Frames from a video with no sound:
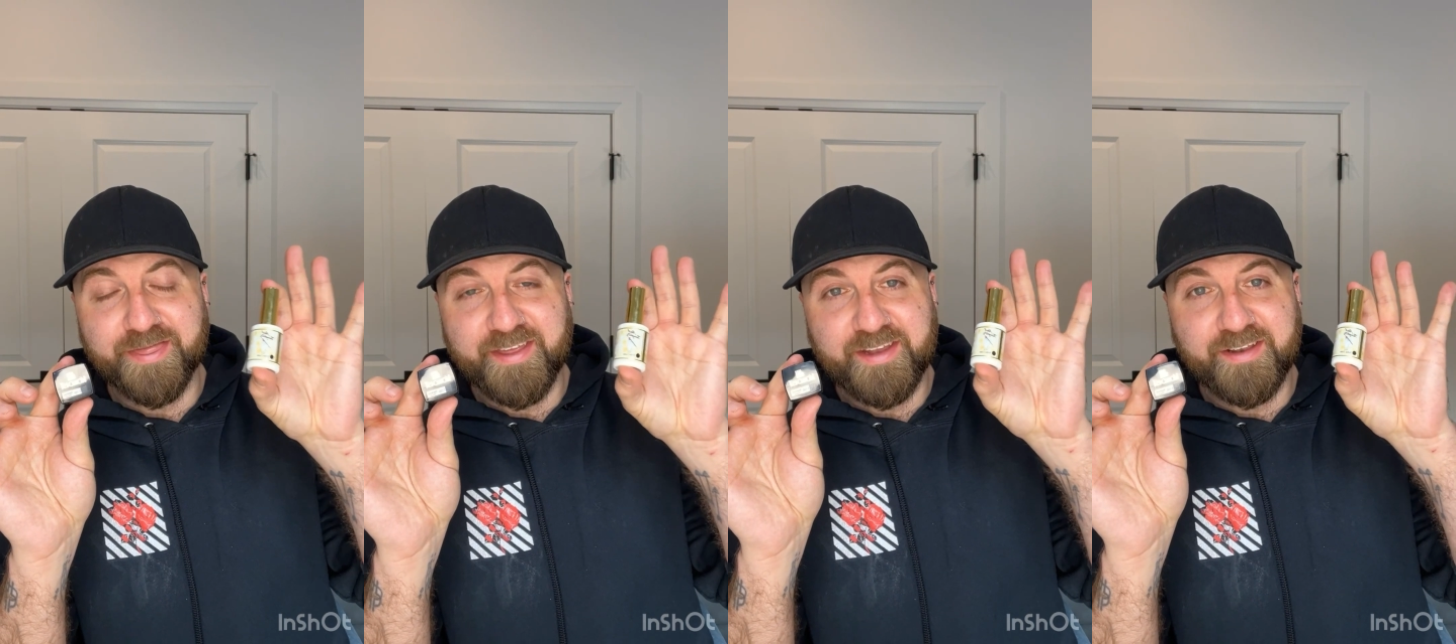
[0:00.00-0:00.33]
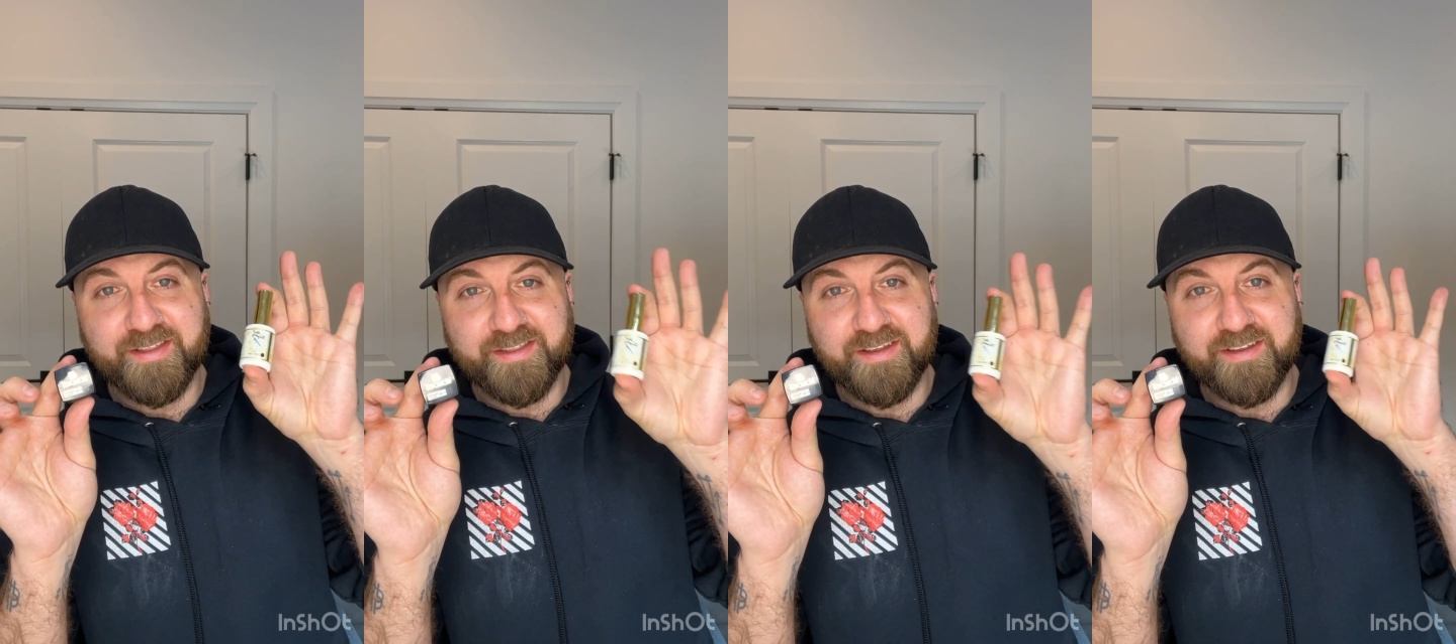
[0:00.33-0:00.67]

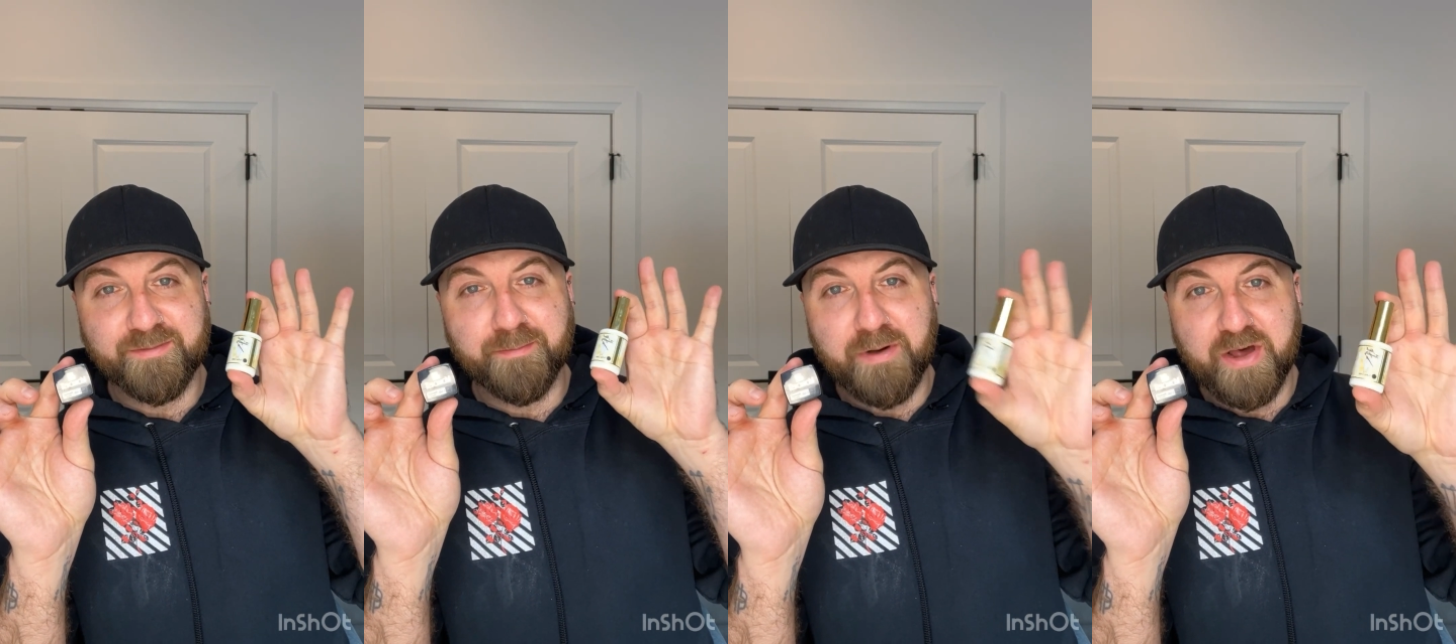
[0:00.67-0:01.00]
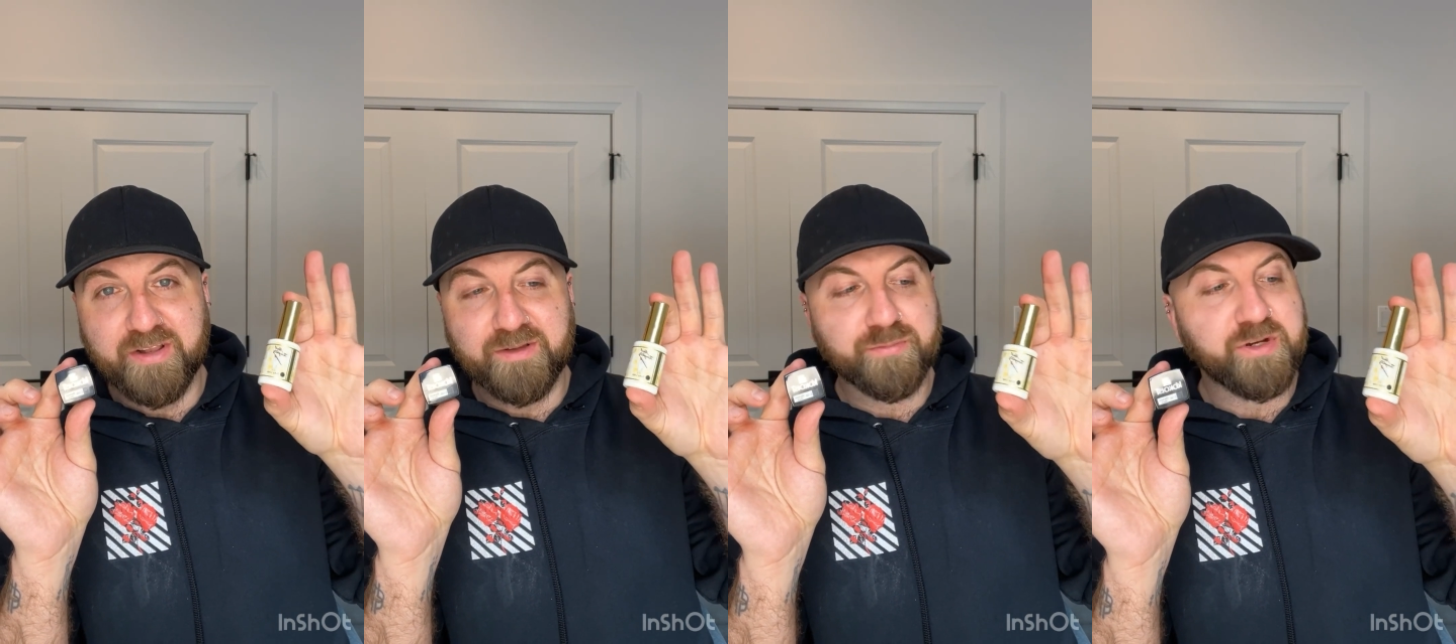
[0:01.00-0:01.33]
than these
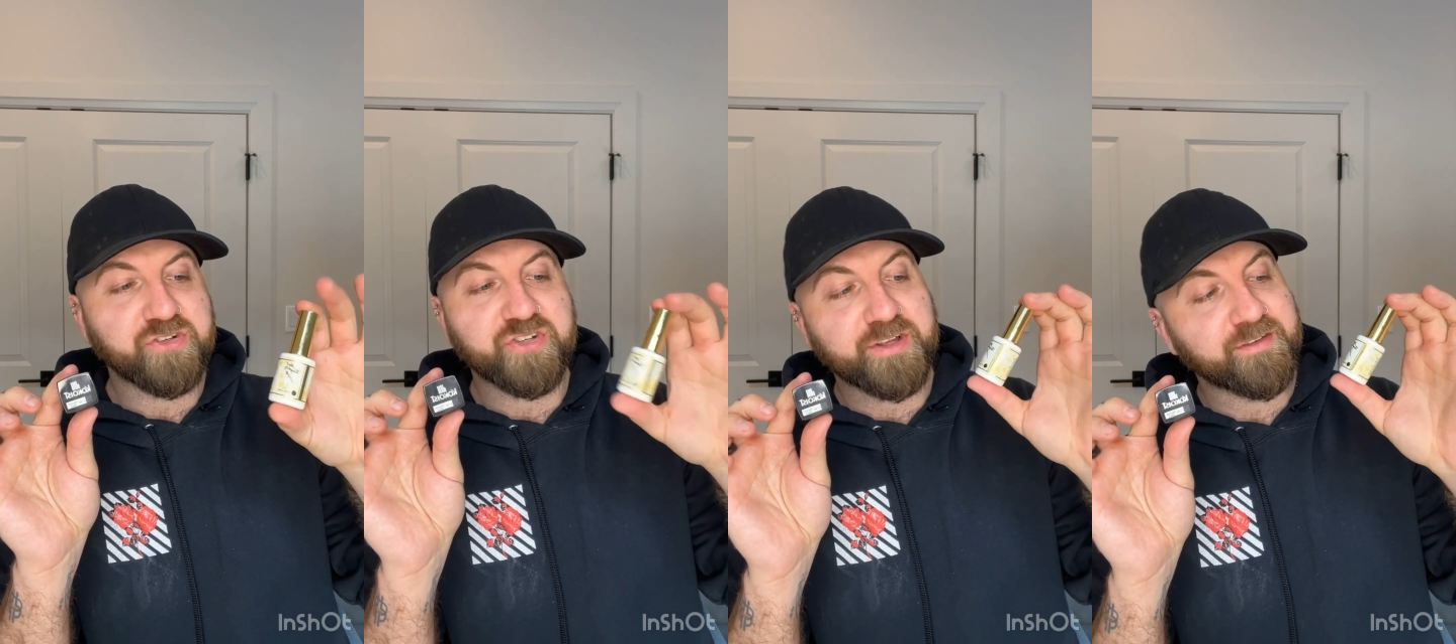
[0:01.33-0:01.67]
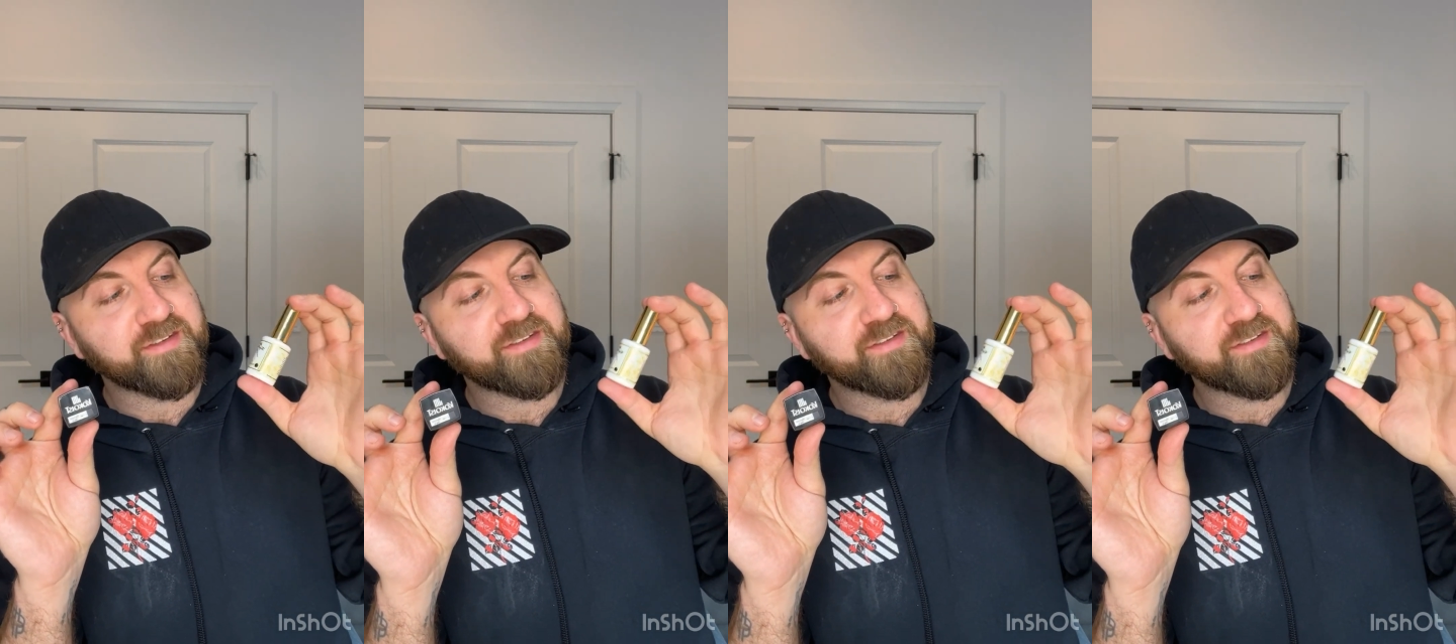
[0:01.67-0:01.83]
bottle and brush gels.